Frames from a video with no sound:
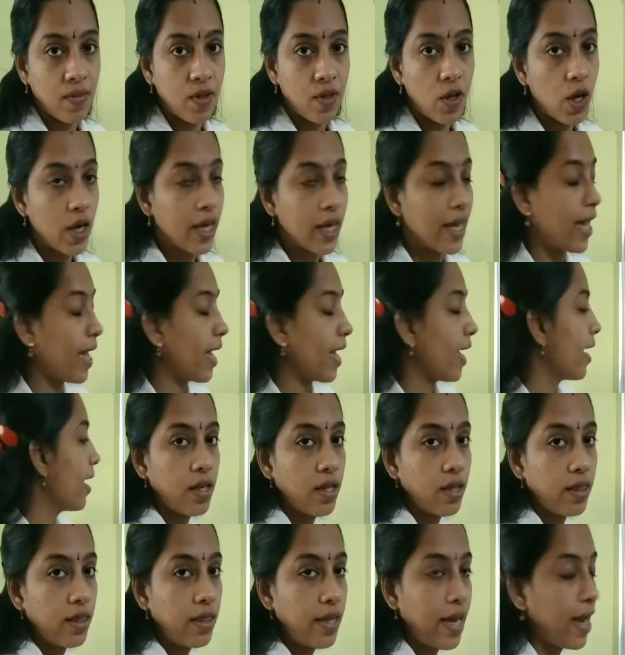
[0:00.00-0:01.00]

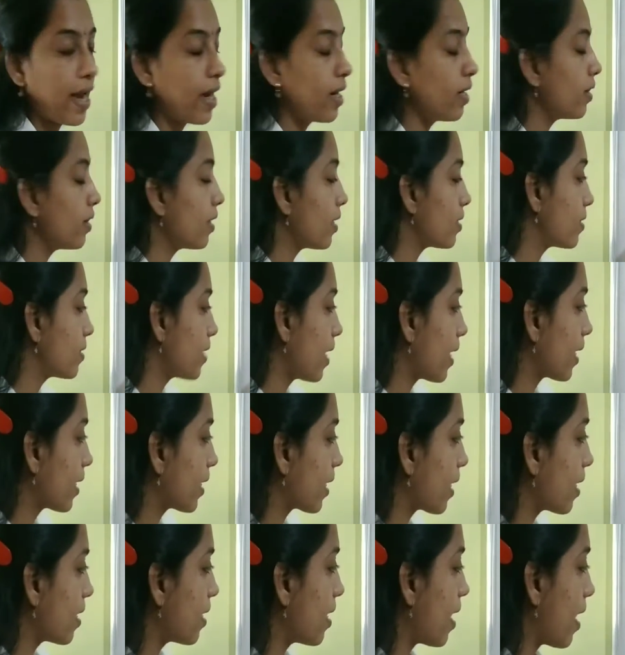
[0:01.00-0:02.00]
Okay, then the
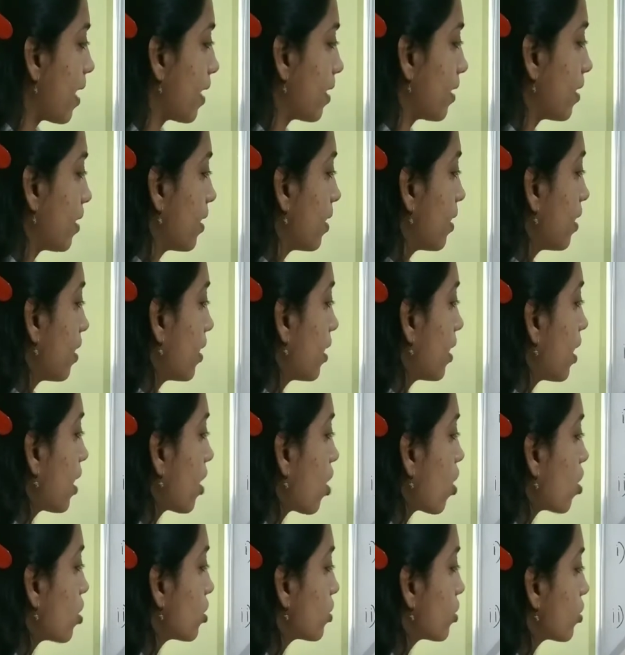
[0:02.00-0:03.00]
second line. Here
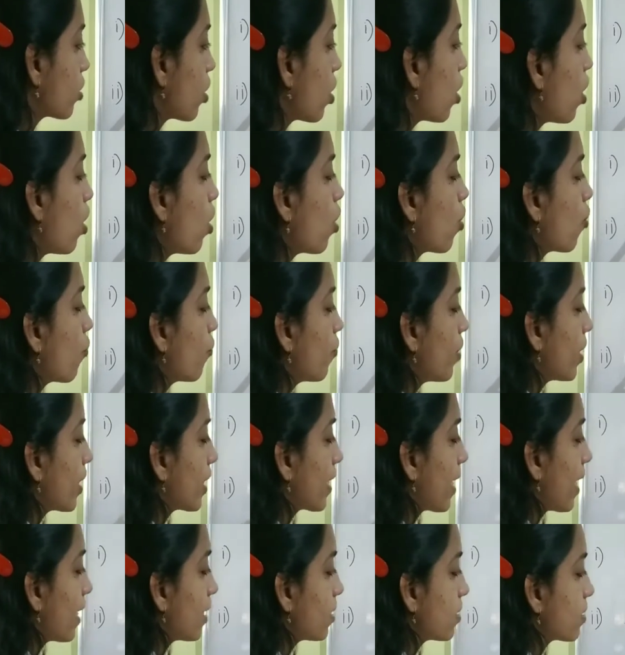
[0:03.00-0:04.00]
also we
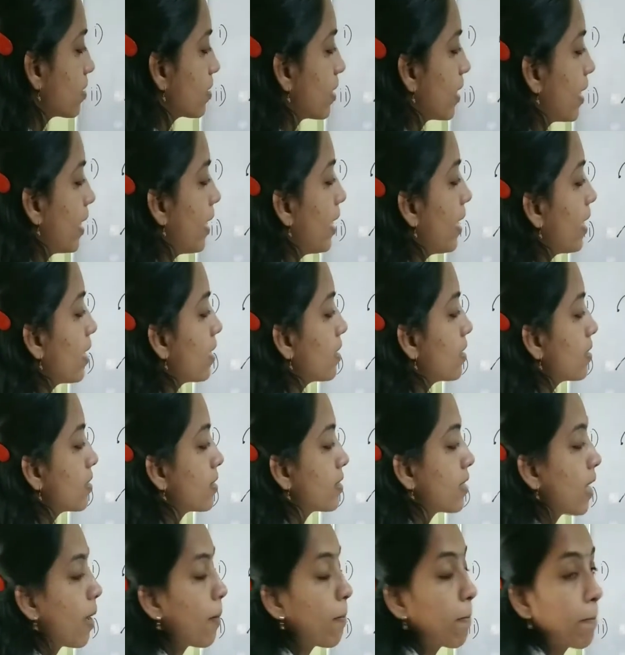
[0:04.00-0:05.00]
can see
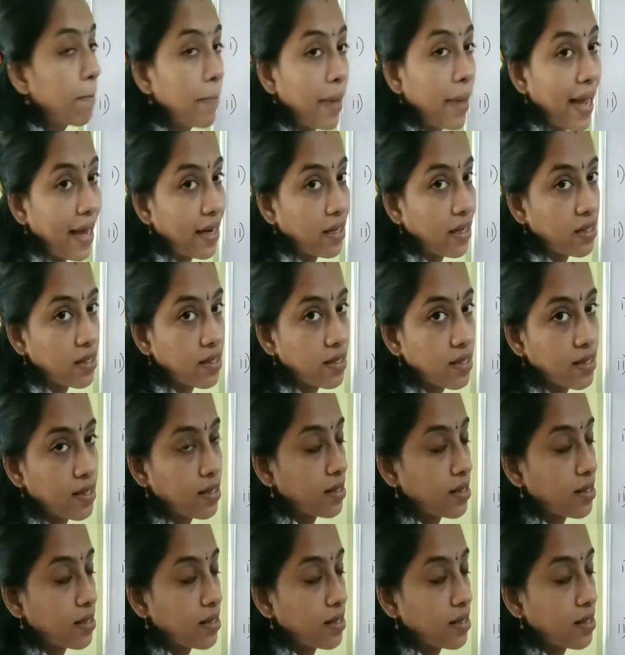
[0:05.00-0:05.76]
some bends.